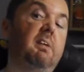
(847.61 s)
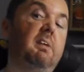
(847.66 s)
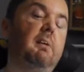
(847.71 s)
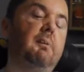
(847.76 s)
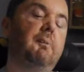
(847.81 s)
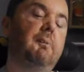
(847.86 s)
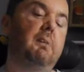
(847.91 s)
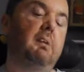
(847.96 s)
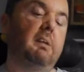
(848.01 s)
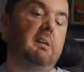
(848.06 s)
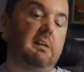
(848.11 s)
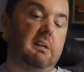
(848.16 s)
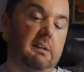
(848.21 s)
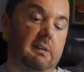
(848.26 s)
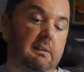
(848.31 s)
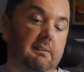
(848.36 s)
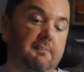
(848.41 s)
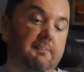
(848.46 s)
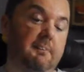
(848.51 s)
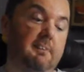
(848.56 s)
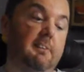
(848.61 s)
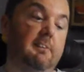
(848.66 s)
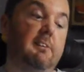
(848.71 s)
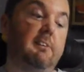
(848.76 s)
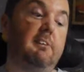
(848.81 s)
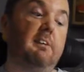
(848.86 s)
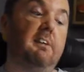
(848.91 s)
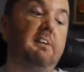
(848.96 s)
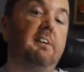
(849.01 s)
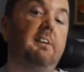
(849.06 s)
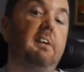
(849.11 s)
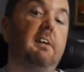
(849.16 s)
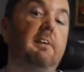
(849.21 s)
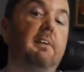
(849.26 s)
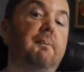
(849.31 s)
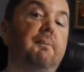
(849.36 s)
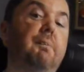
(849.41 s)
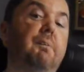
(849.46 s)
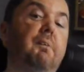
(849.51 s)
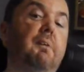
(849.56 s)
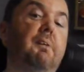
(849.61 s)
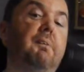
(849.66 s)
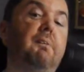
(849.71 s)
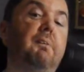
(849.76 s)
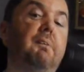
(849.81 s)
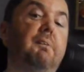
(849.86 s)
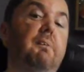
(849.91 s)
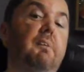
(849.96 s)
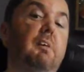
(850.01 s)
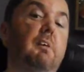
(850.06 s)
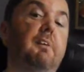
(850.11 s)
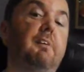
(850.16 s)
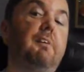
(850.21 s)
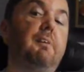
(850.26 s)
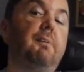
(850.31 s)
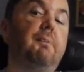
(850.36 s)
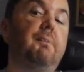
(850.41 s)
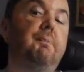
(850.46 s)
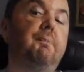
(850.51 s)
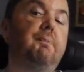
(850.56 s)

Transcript: we have, this is another premium item.